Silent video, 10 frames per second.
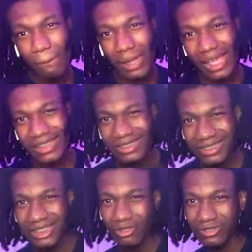like
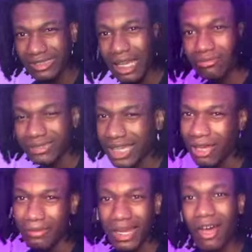your scalp,
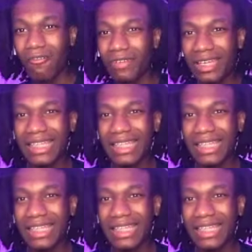and I don't really